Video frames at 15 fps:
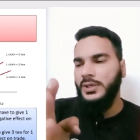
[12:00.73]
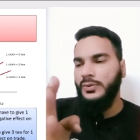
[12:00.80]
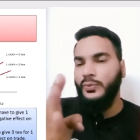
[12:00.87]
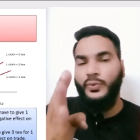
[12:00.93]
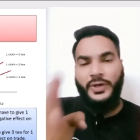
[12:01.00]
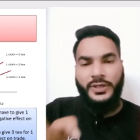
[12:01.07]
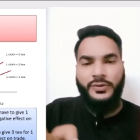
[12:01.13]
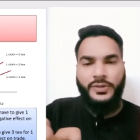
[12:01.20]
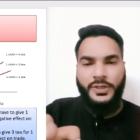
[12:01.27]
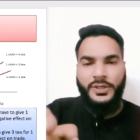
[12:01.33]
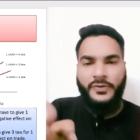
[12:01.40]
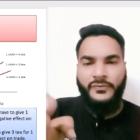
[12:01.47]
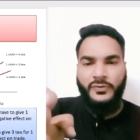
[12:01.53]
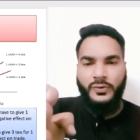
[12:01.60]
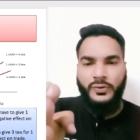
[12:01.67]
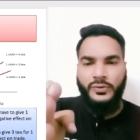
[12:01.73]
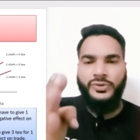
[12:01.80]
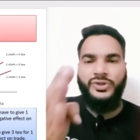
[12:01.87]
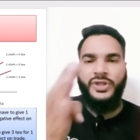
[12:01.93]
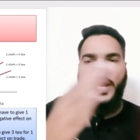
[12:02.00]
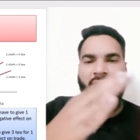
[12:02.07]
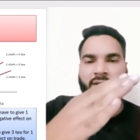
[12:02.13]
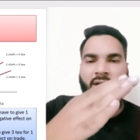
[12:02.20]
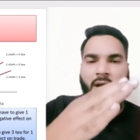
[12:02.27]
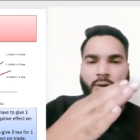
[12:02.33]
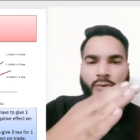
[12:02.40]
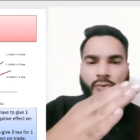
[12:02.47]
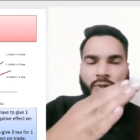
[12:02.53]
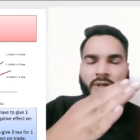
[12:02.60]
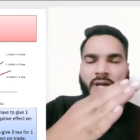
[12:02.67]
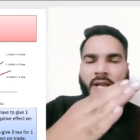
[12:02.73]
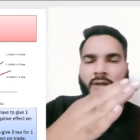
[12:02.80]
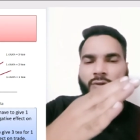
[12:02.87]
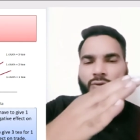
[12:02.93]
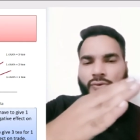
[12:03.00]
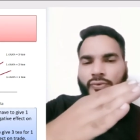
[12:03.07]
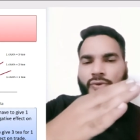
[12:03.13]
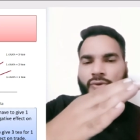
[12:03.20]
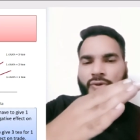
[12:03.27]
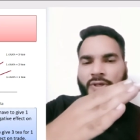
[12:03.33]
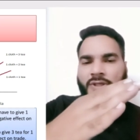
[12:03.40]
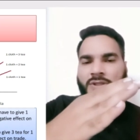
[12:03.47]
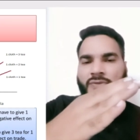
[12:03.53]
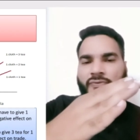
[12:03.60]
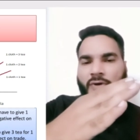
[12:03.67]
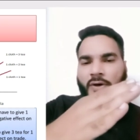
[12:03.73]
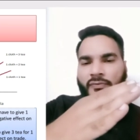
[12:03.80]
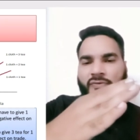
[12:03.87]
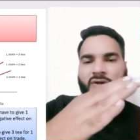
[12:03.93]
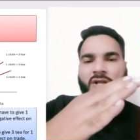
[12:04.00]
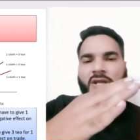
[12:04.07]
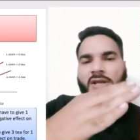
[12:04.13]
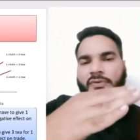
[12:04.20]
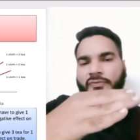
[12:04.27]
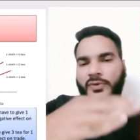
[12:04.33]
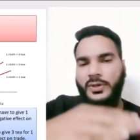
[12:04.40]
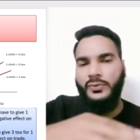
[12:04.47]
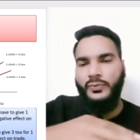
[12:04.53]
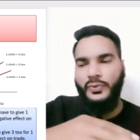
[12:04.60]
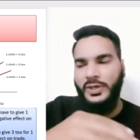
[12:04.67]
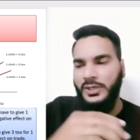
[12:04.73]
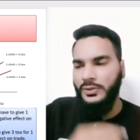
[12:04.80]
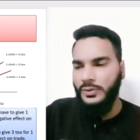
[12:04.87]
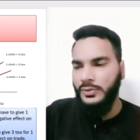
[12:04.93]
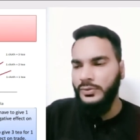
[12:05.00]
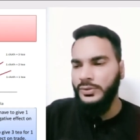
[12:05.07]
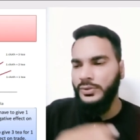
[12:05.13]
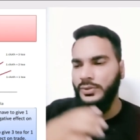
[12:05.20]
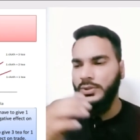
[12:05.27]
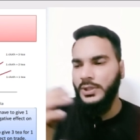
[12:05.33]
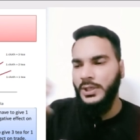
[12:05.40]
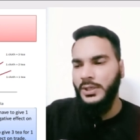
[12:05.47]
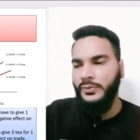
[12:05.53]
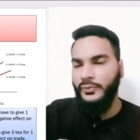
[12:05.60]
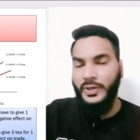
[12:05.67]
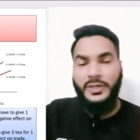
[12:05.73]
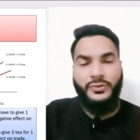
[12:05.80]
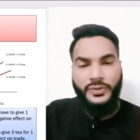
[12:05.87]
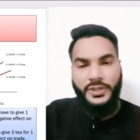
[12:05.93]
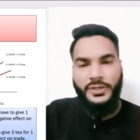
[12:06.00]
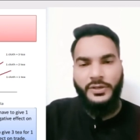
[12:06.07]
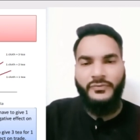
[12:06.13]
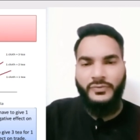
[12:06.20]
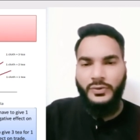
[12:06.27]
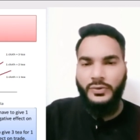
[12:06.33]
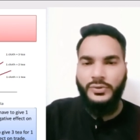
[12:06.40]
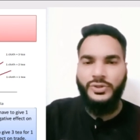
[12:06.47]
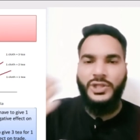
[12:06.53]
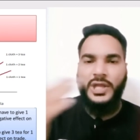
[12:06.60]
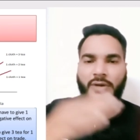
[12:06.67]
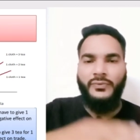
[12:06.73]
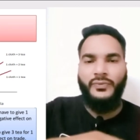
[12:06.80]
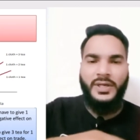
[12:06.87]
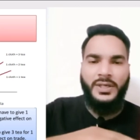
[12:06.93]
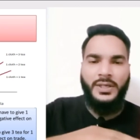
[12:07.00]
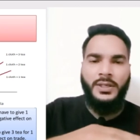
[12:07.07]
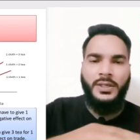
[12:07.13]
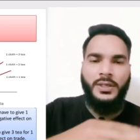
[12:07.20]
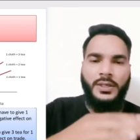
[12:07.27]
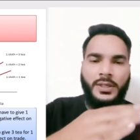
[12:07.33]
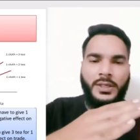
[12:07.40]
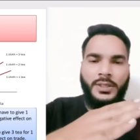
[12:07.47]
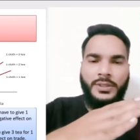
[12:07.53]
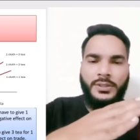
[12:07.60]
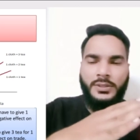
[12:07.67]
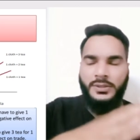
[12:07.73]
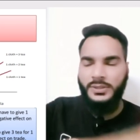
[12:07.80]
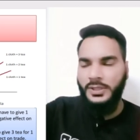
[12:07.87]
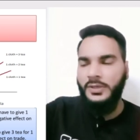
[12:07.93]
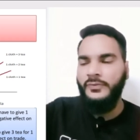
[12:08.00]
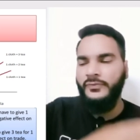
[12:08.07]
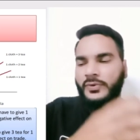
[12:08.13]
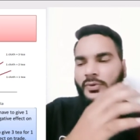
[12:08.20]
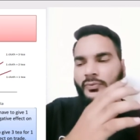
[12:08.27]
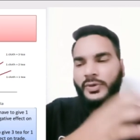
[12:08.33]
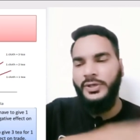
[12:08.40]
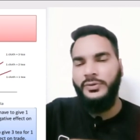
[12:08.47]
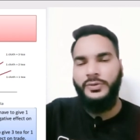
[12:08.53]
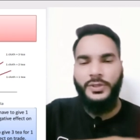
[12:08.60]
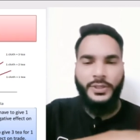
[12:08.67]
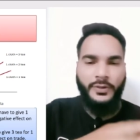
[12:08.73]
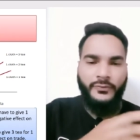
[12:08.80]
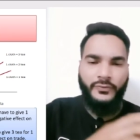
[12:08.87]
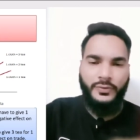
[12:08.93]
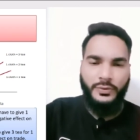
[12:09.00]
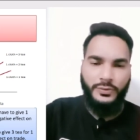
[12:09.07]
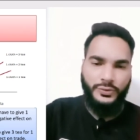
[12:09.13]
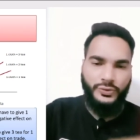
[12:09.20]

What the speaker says: 1 unit of cloth, then downward like 2 units of tea for one cloth, 1 unit of cloth, then one tea for 1 unit of cloth.